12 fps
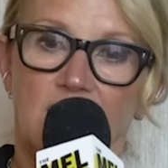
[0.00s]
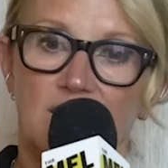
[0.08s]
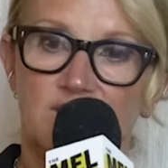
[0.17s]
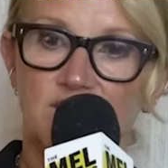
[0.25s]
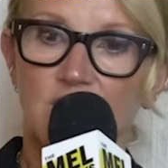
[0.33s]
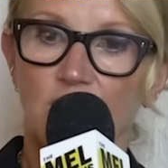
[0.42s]

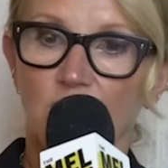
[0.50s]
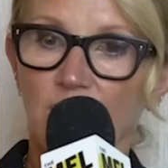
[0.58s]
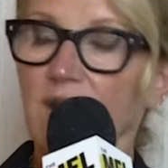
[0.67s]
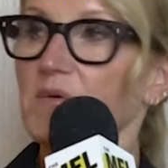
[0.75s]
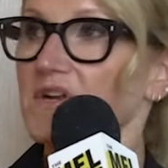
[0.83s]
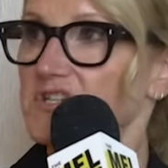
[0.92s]
And so
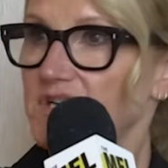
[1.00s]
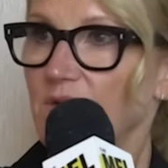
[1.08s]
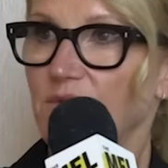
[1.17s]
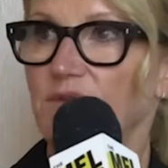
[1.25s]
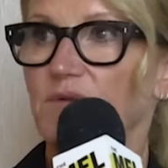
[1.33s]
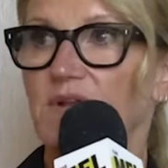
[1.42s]
what I want to
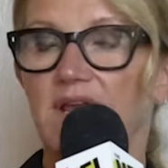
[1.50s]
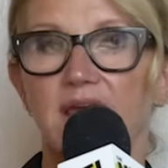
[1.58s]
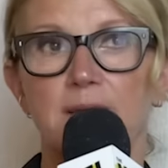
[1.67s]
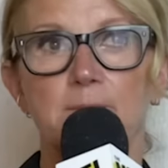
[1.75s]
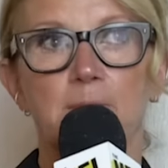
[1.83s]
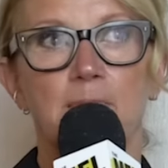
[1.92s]
share with you
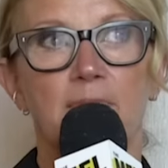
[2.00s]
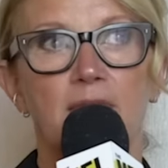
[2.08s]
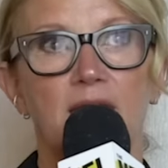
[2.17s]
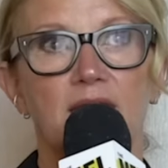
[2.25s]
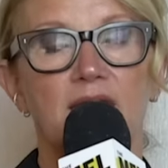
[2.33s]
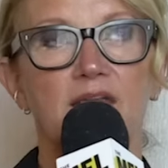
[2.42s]
today
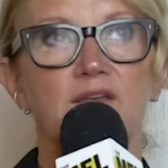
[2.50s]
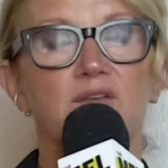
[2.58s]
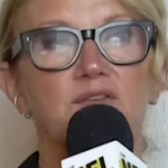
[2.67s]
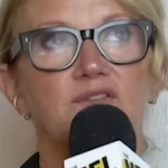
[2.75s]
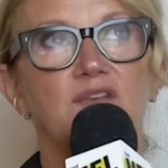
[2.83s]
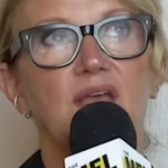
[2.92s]

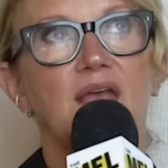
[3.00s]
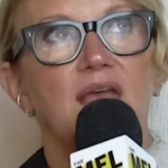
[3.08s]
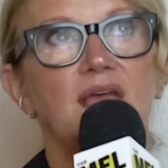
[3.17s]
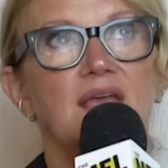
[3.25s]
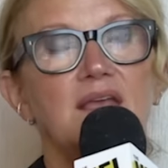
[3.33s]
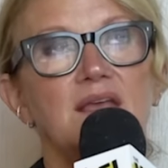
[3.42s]
is
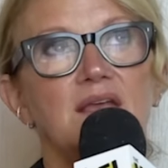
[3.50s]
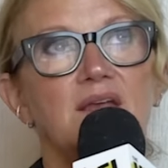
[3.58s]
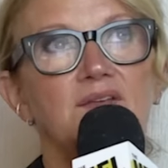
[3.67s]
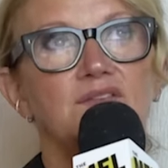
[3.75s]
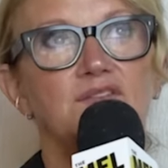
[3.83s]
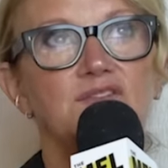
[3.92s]
a
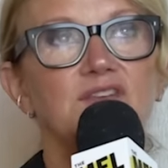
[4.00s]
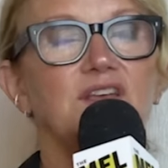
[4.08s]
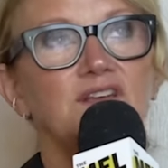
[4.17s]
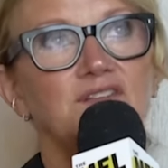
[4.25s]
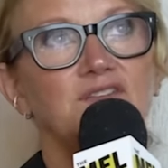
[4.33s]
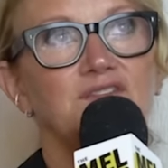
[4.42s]

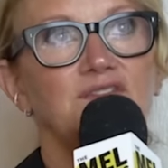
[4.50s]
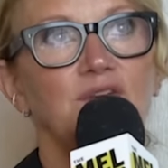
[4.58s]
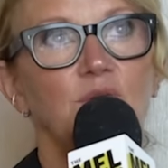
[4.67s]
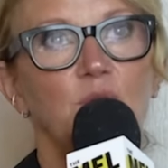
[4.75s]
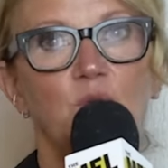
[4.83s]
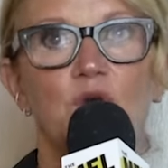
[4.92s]

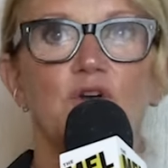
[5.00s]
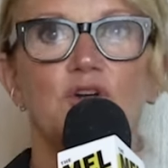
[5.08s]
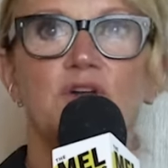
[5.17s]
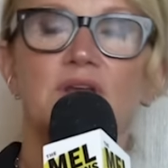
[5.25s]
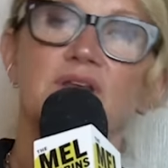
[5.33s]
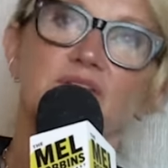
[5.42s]

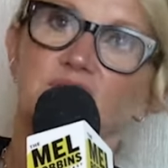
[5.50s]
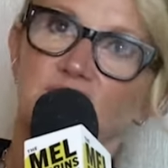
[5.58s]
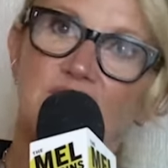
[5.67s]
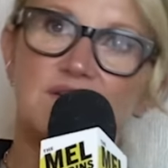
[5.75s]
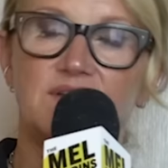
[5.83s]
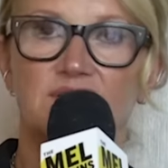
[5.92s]
6-word
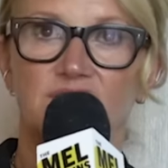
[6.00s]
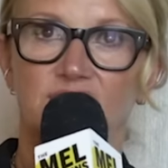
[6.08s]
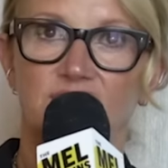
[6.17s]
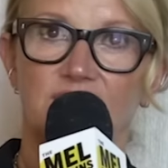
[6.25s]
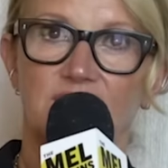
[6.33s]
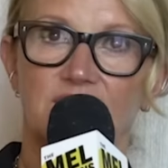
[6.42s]

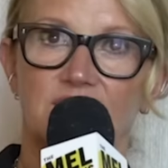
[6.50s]
sentence